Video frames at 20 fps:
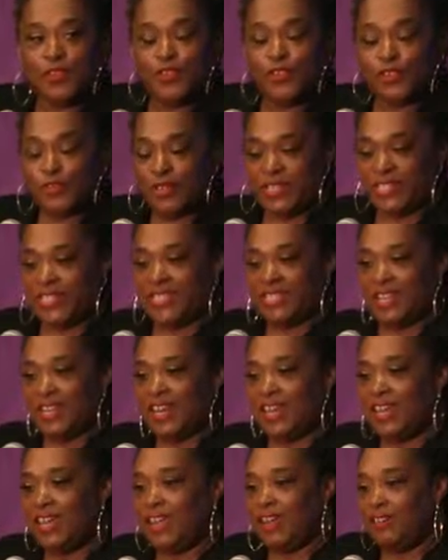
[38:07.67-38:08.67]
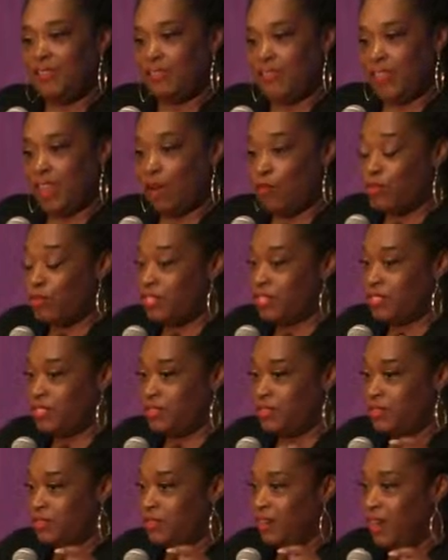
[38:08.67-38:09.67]
to a city that
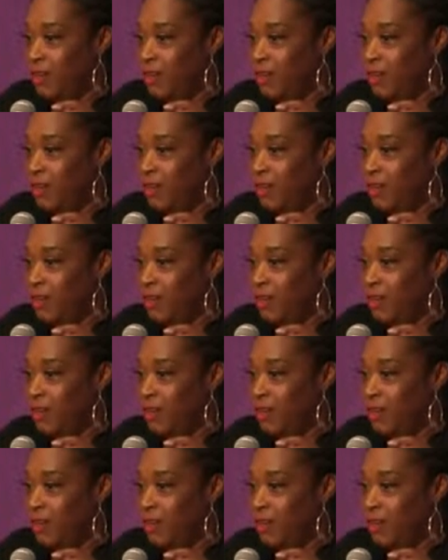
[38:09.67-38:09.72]
was,